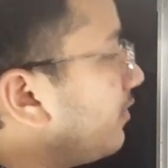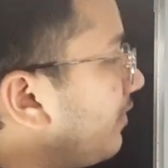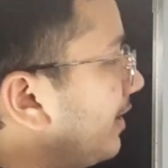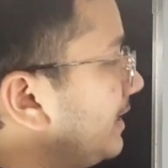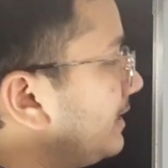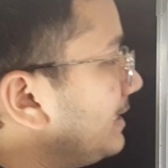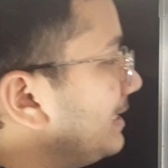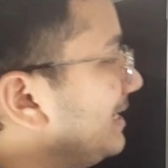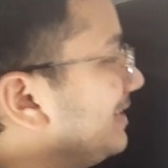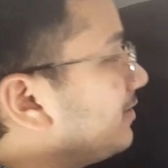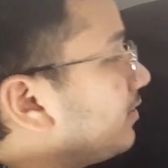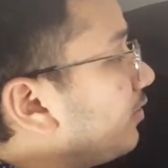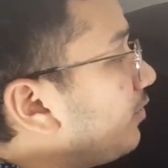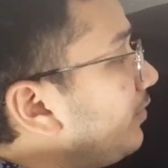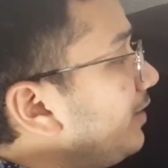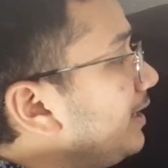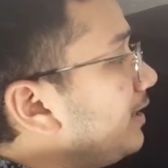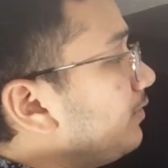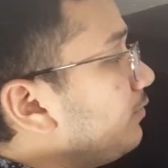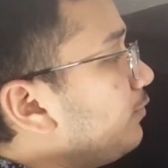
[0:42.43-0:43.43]
Right, in the
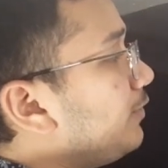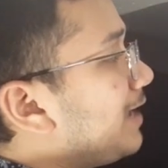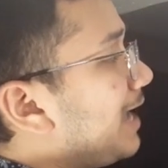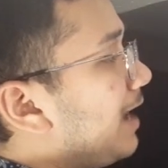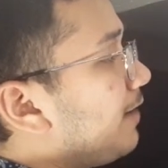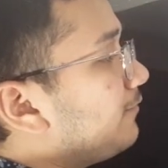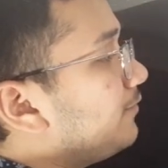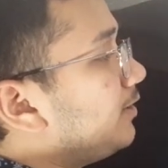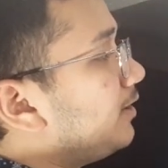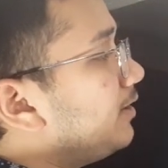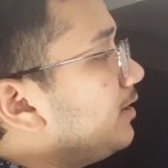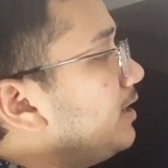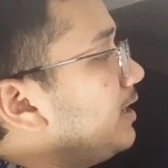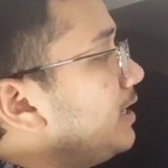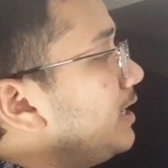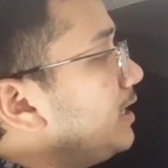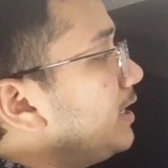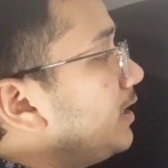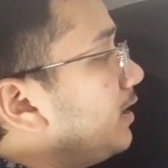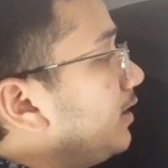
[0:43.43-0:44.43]
green we have the
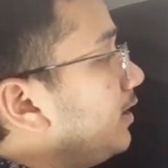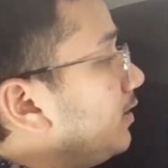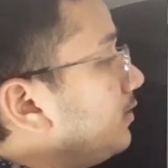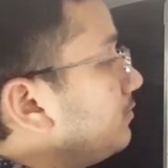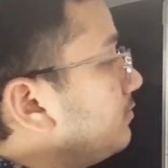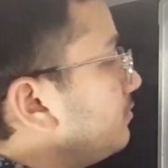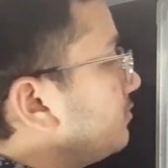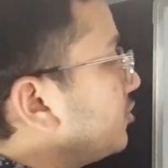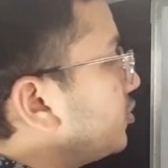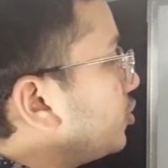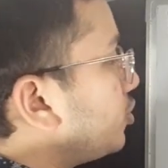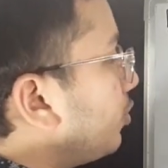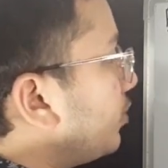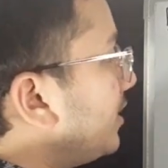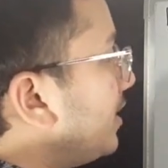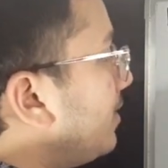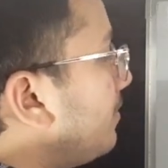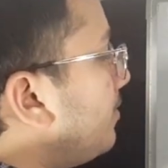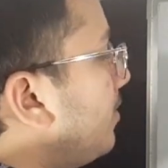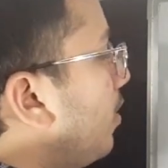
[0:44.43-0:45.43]

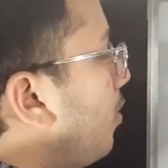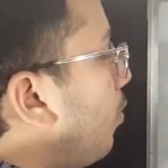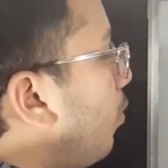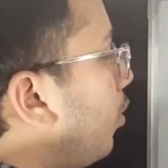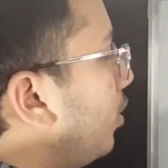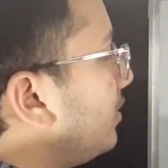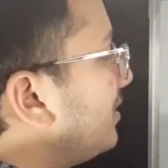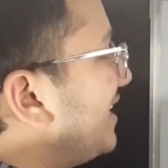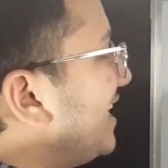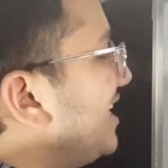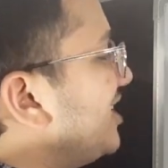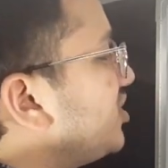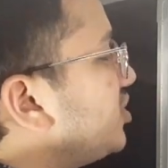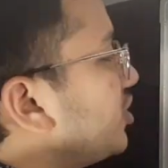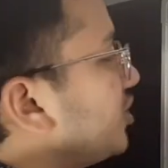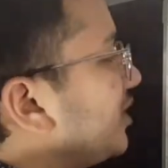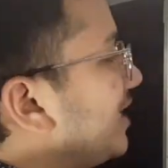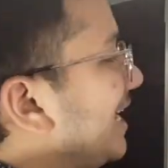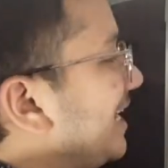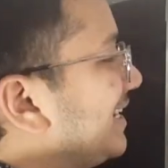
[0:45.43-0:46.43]
sodium
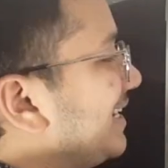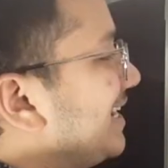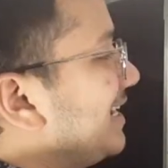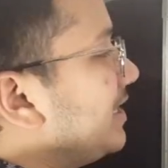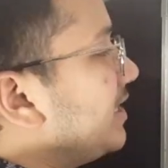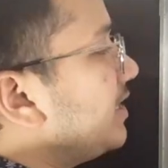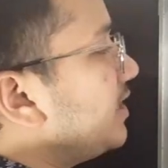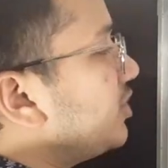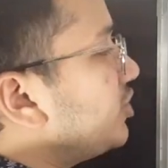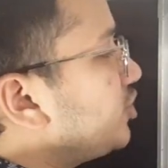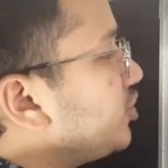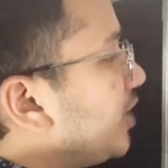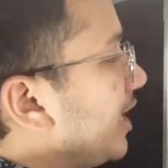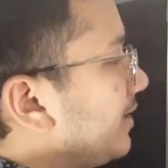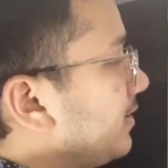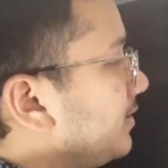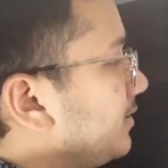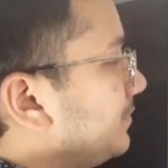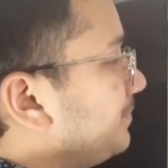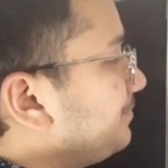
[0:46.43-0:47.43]
voltage gated
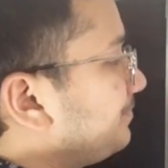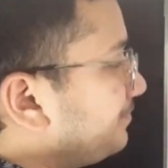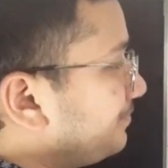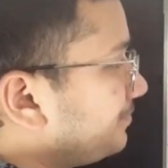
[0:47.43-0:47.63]
channel,